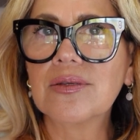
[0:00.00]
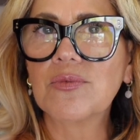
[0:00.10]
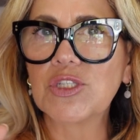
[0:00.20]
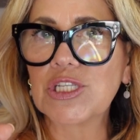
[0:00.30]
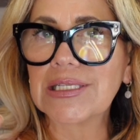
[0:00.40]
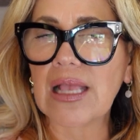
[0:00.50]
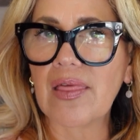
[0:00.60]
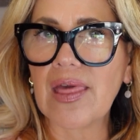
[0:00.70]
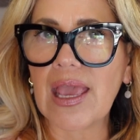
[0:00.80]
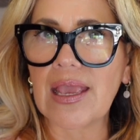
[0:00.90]
which is
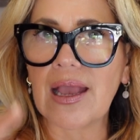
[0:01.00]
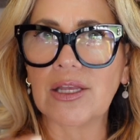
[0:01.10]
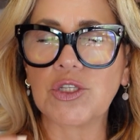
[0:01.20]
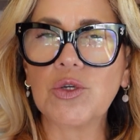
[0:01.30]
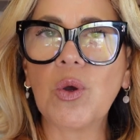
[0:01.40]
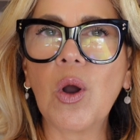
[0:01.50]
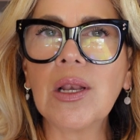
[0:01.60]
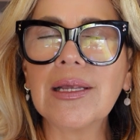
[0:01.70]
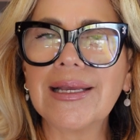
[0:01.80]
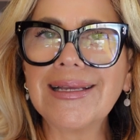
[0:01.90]
they, and you
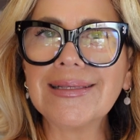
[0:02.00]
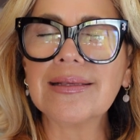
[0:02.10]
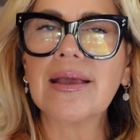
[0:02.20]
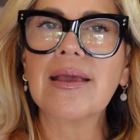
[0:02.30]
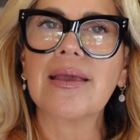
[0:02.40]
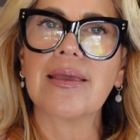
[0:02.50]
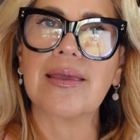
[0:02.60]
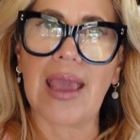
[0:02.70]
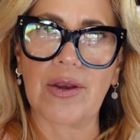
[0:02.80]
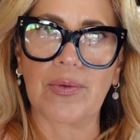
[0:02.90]
all is
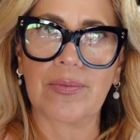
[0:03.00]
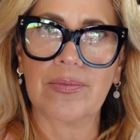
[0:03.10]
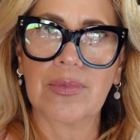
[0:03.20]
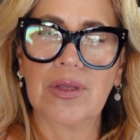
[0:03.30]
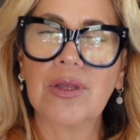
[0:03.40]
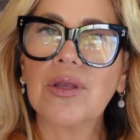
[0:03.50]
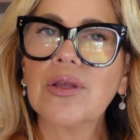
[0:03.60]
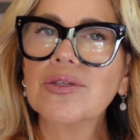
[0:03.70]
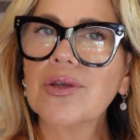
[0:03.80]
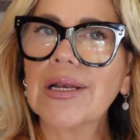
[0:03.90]
yeron.
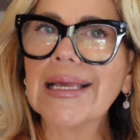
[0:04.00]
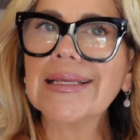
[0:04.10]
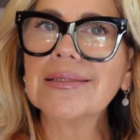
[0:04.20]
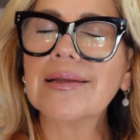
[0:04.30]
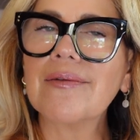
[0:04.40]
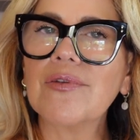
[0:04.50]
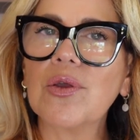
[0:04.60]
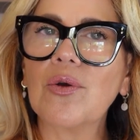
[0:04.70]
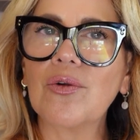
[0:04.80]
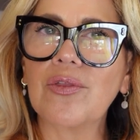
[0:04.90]
So let's
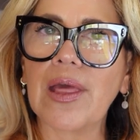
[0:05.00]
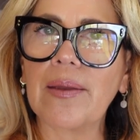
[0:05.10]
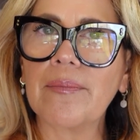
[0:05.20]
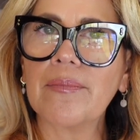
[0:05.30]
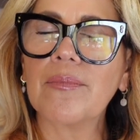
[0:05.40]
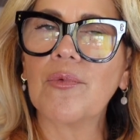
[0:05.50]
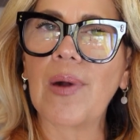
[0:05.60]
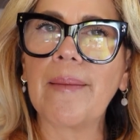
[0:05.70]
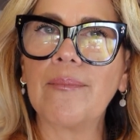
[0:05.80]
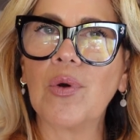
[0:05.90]
review them
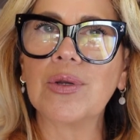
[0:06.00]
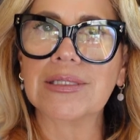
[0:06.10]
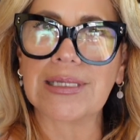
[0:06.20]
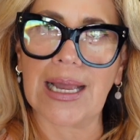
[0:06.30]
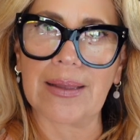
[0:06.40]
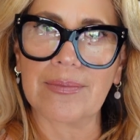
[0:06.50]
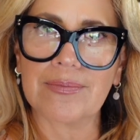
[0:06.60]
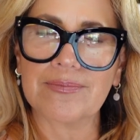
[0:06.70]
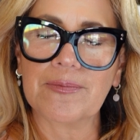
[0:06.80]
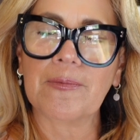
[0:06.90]
one more time.
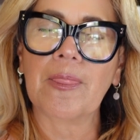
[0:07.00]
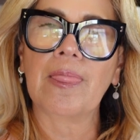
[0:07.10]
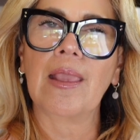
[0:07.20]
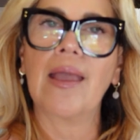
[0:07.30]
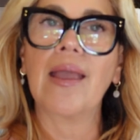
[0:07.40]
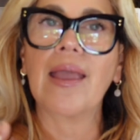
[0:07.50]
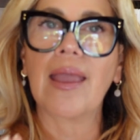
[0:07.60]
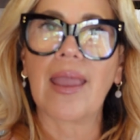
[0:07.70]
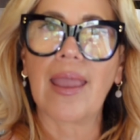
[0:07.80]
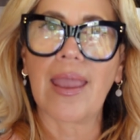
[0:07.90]

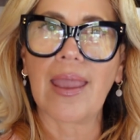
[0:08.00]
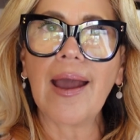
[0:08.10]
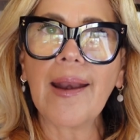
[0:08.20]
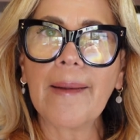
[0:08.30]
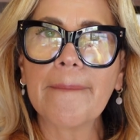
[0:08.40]
ER,